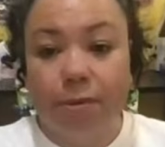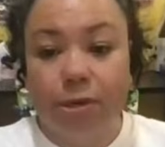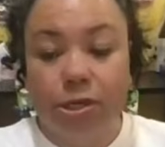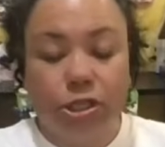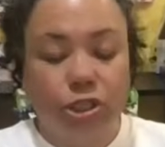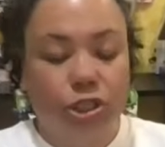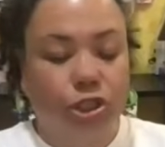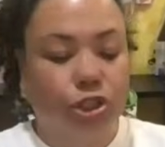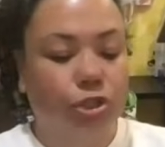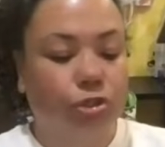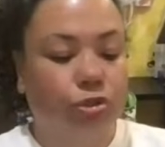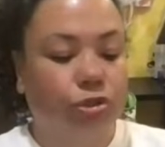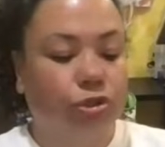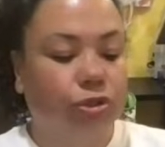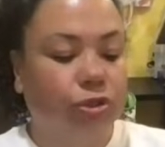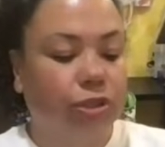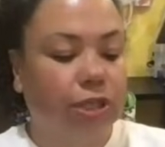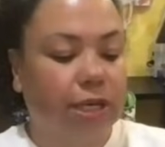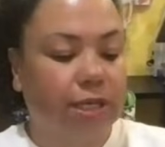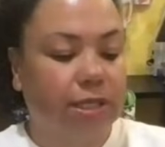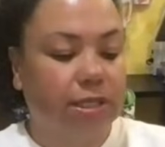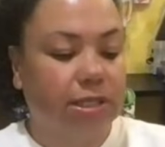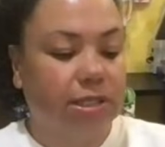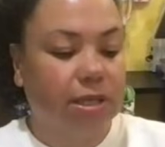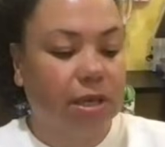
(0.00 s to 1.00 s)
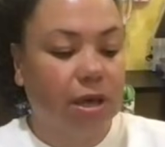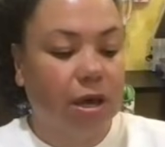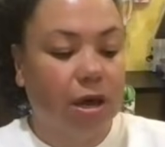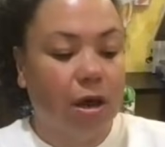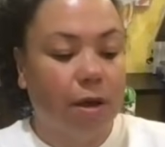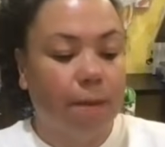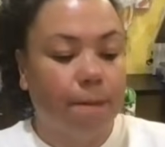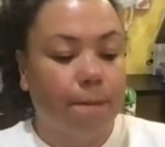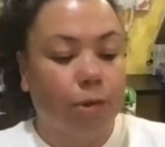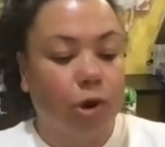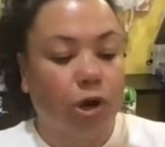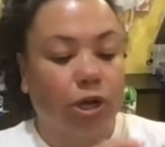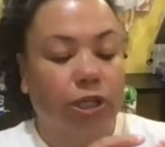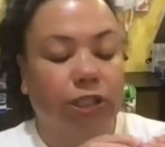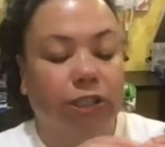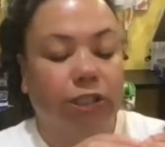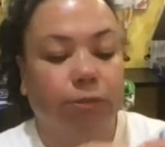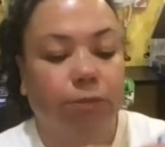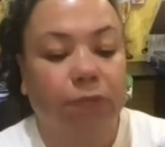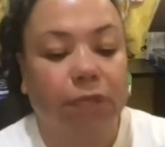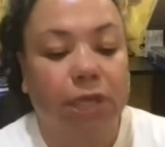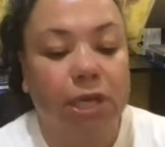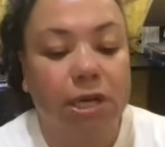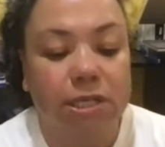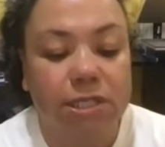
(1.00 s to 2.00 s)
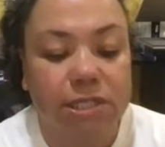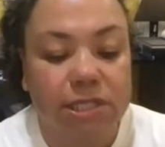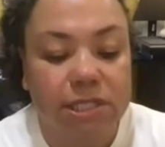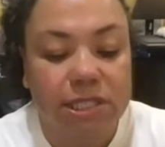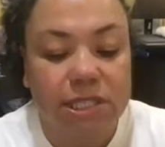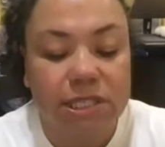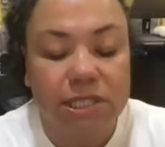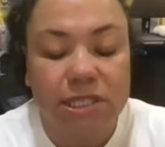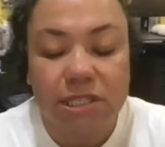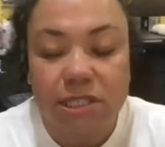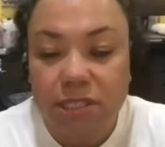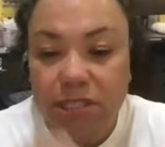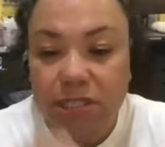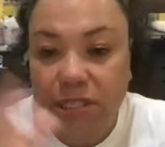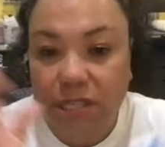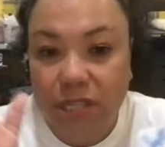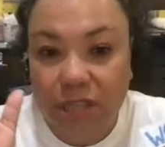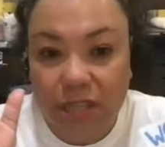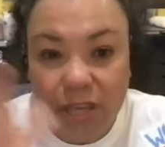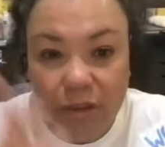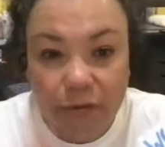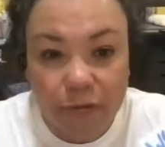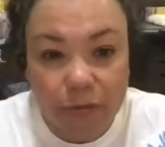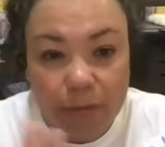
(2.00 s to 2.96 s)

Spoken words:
gonna show you guys, Marlene, because see, this is the thing.